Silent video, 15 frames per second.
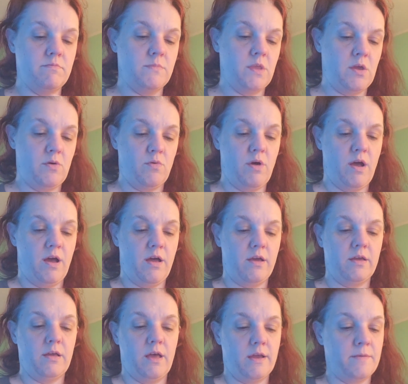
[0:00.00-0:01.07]
You know,
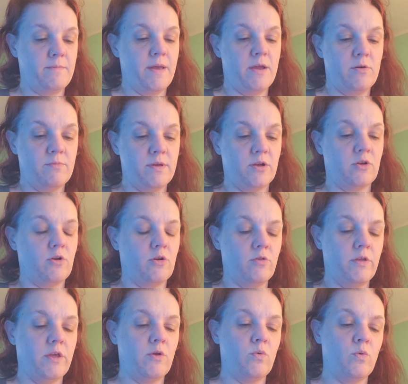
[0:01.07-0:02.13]
I can make them in
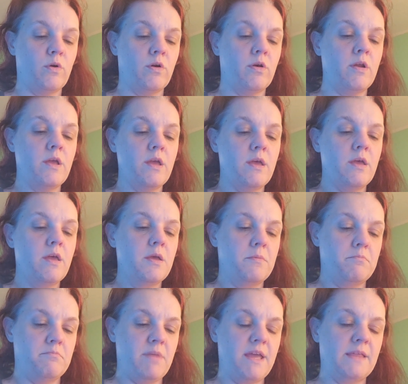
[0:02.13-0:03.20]
girly or
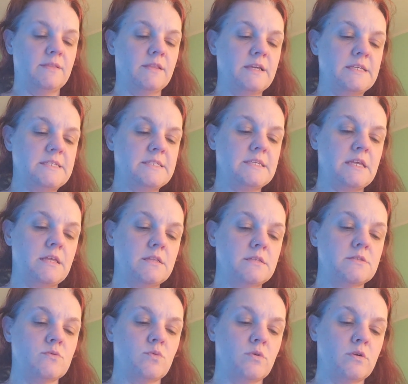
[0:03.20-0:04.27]
manly
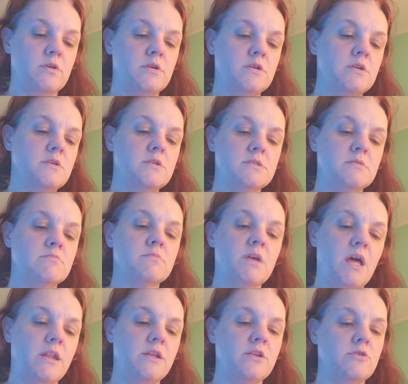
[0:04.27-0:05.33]
scents or some
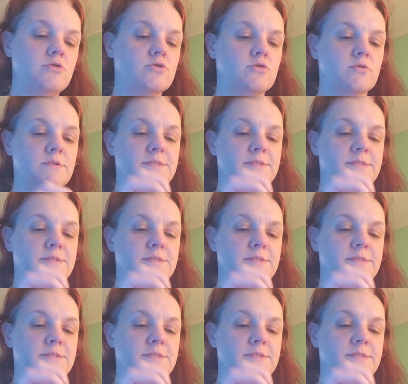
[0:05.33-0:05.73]
kind of neutral